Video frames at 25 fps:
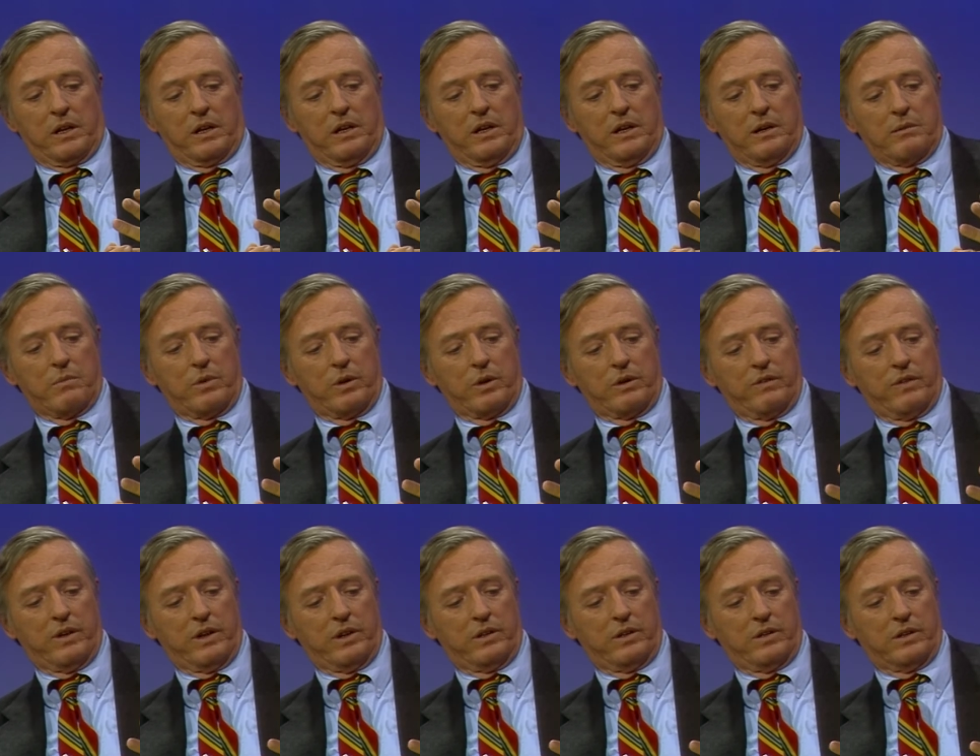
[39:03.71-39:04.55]
clear
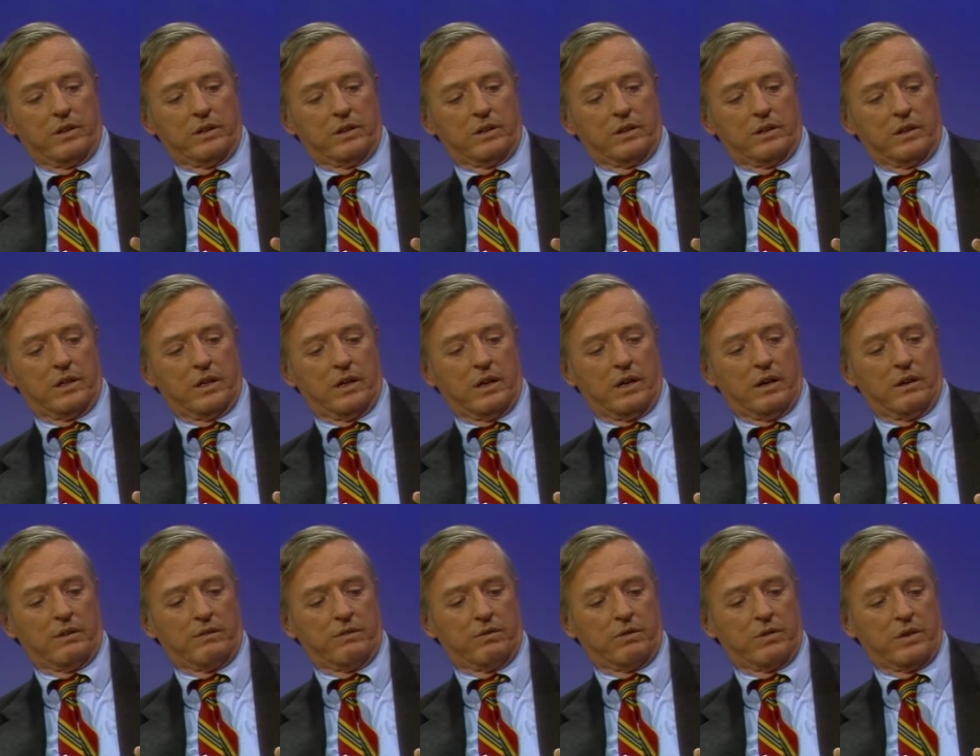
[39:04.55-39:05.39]
motivation
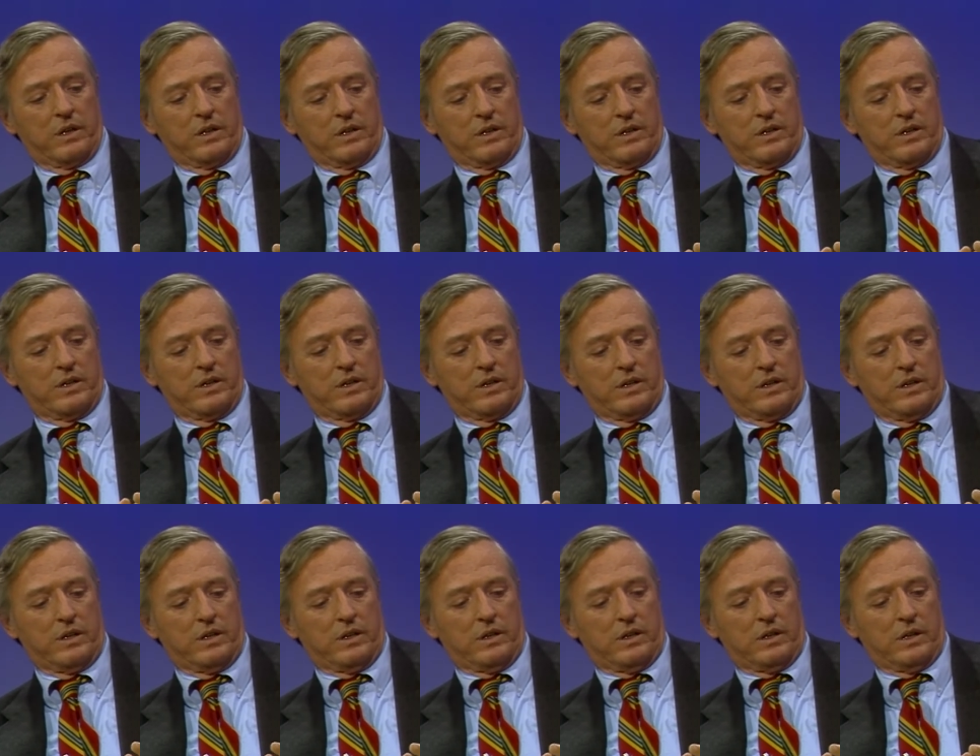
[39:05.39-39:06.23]
of which
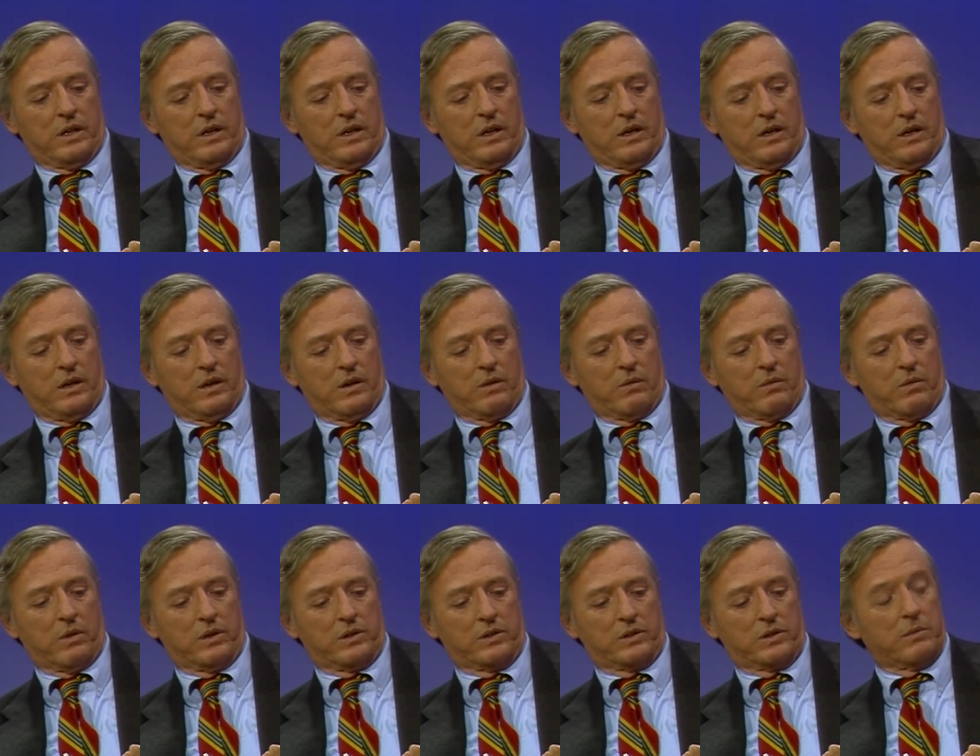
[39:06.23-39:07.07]
uh,
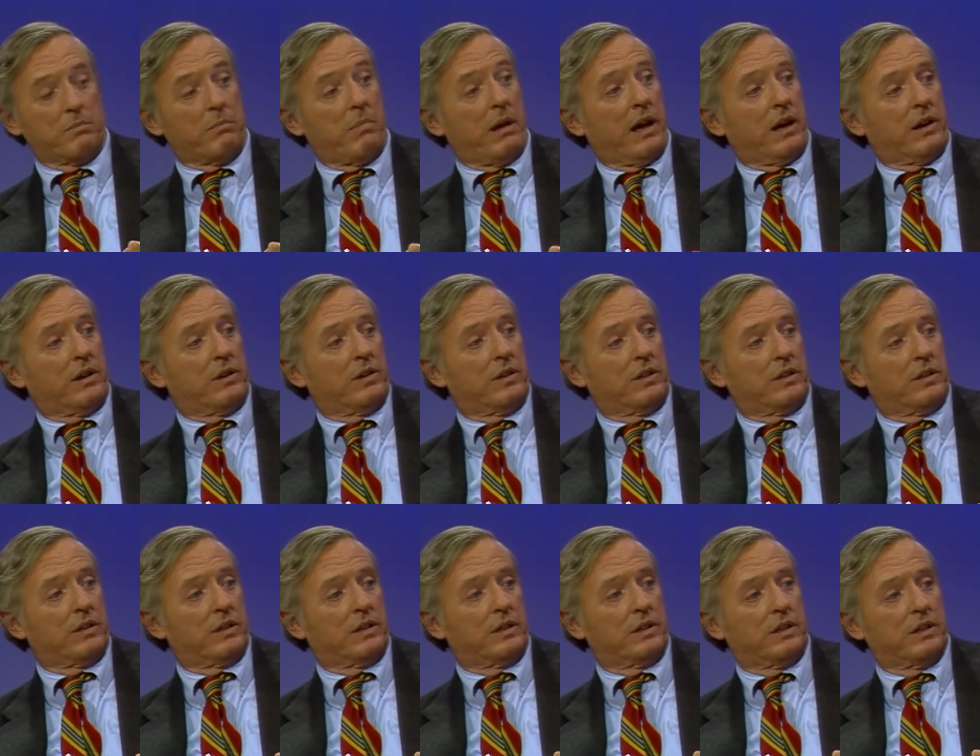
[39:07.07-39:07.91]
was compassionate. Mm
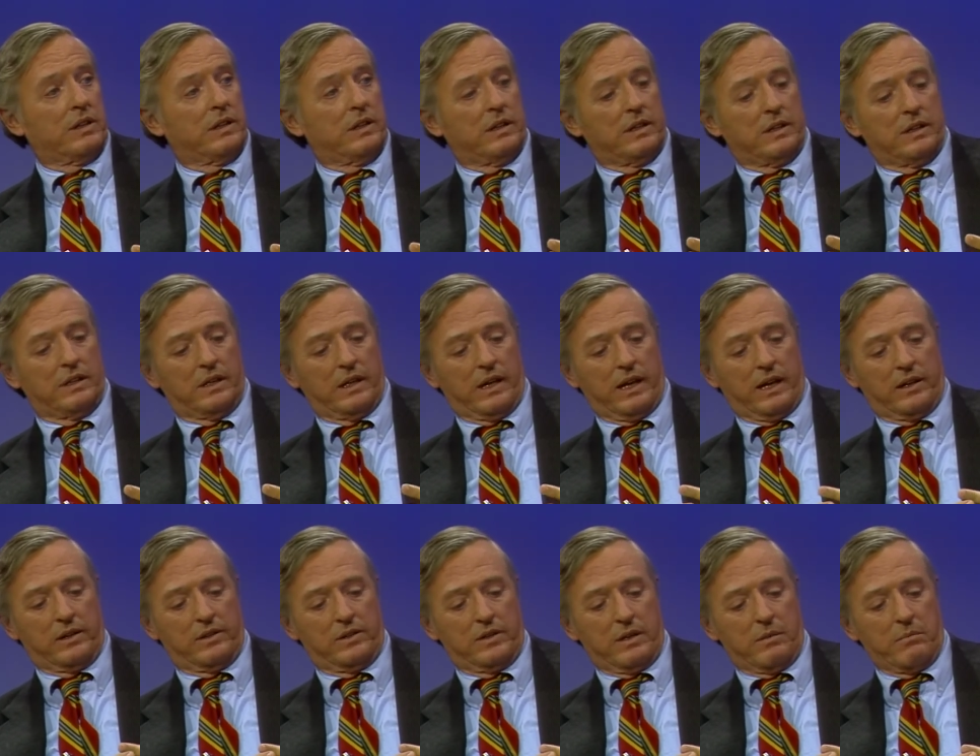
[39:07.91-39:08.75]
-hmm.
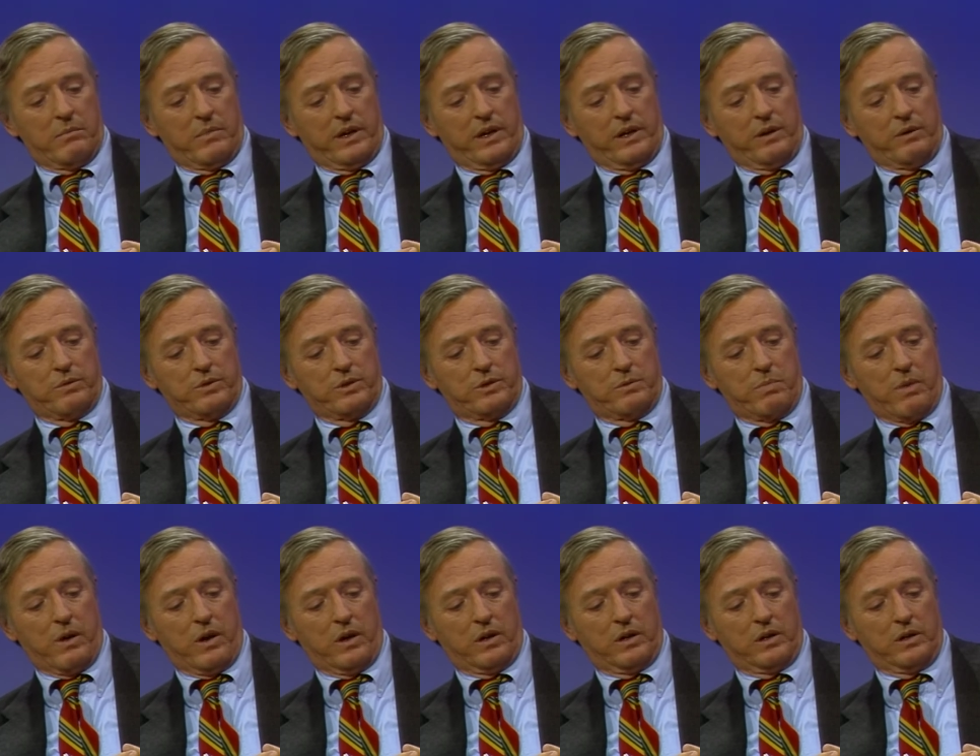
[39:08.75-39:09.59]
And somebody who
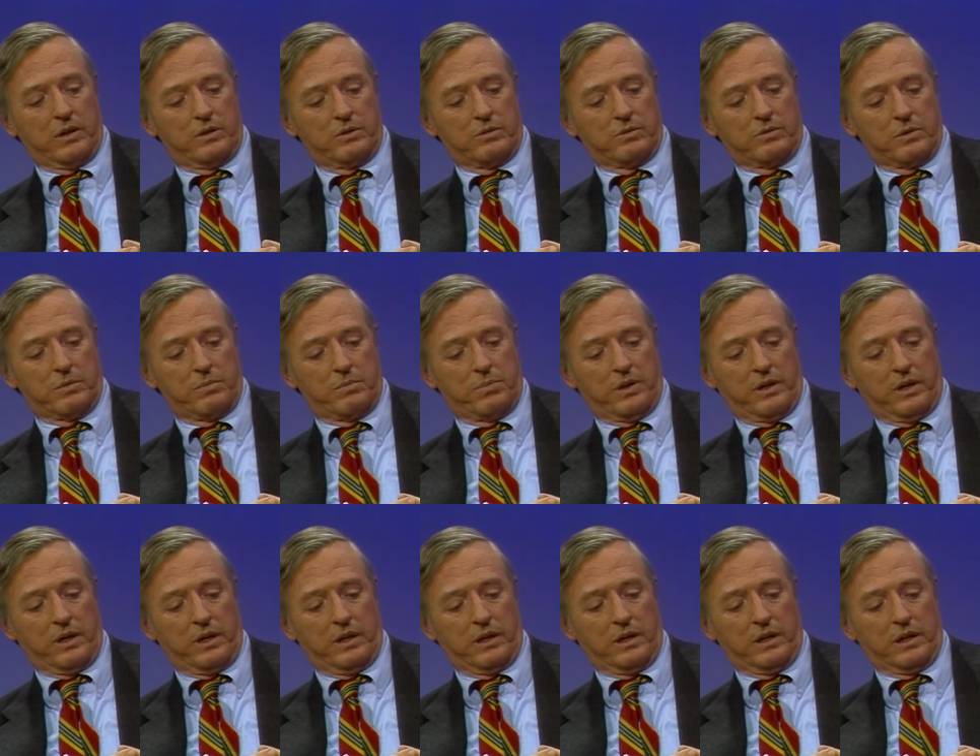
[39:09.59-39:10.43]
responded to a
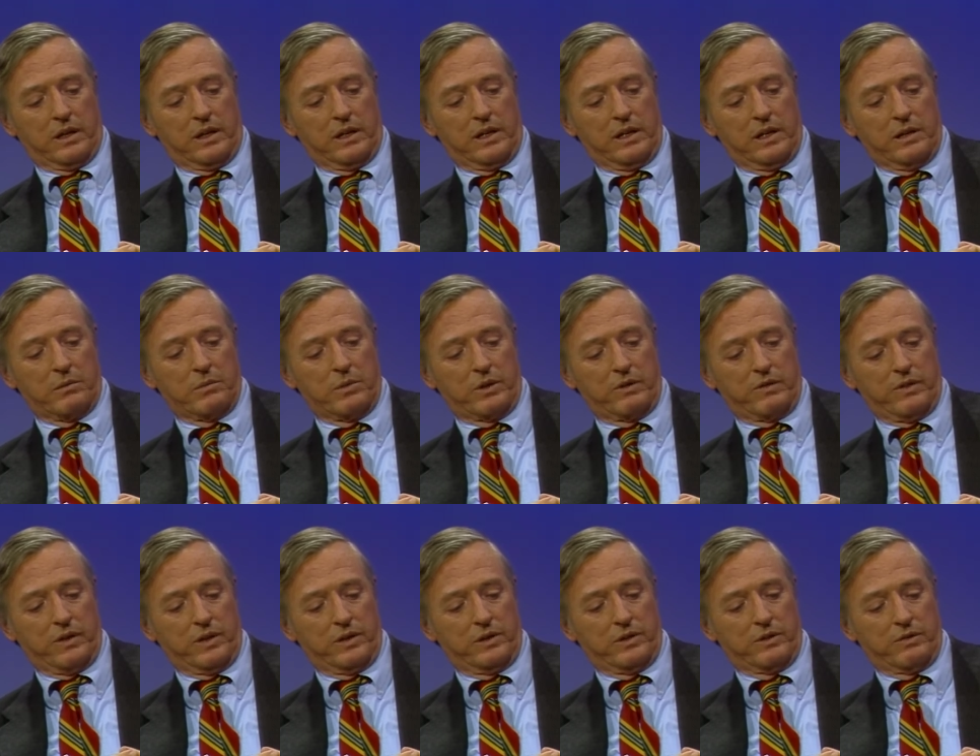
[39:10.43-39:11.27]
plea, the clear
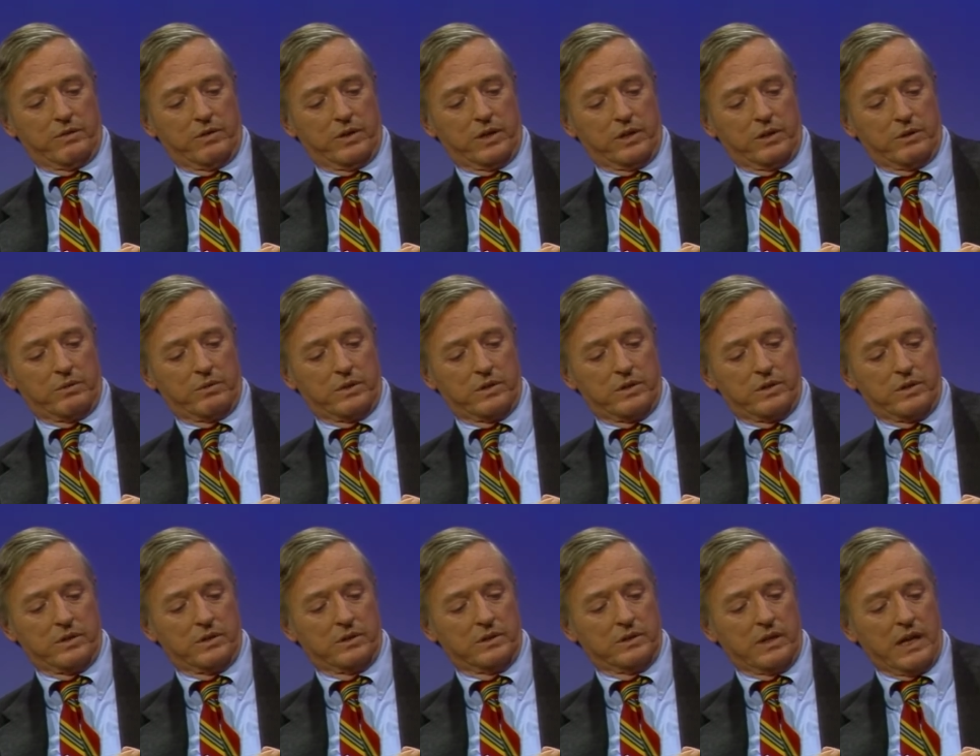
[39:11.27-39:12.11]
motivation of which
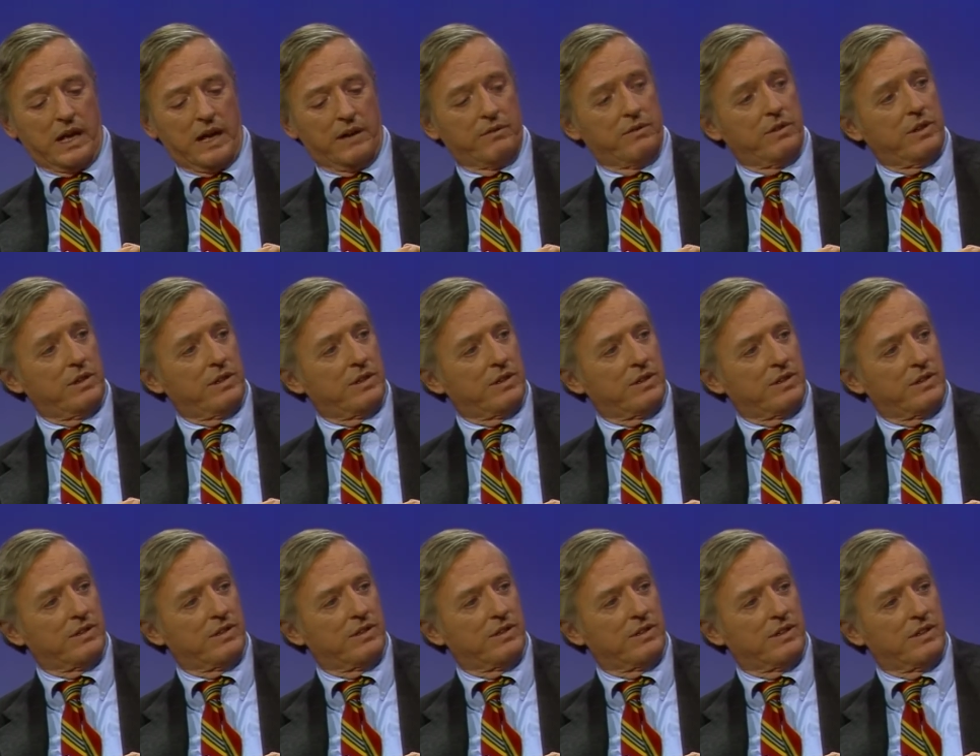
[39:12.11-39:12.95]
was
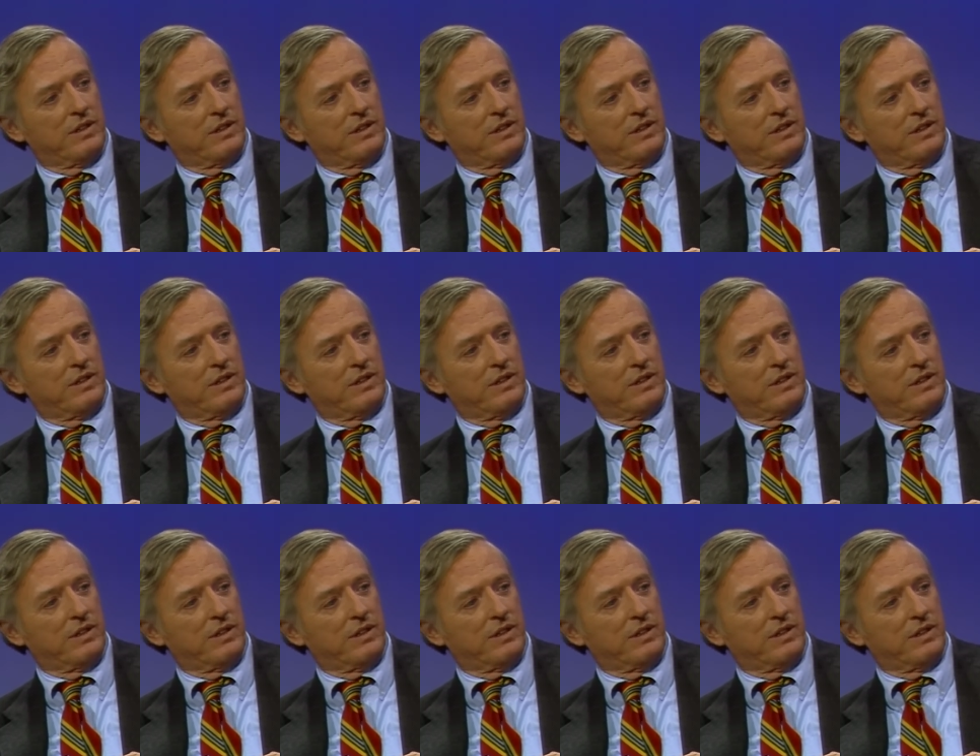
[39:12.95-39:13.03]
avaricious.